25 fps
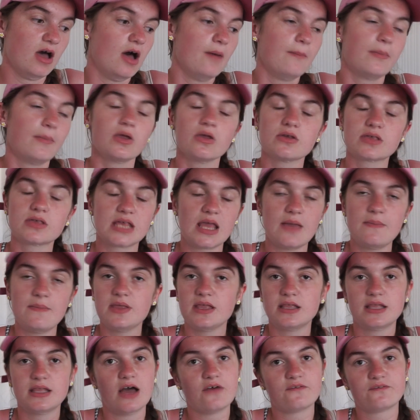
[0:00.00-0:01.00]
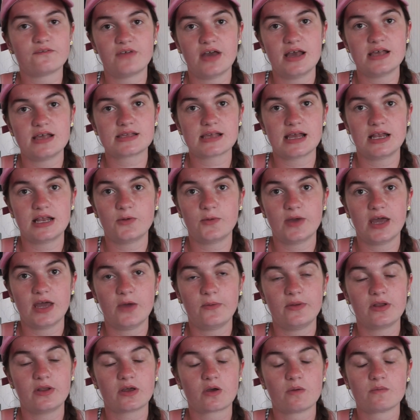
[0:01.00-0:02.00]
But you'll see me in the outfits anyway
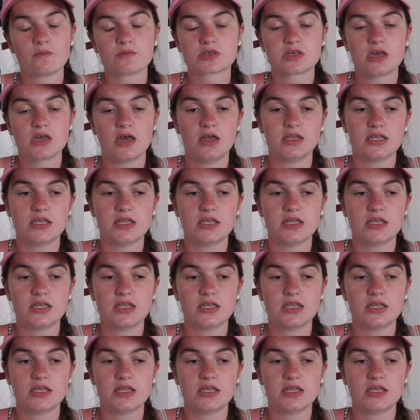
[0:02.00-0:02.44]
when it comes to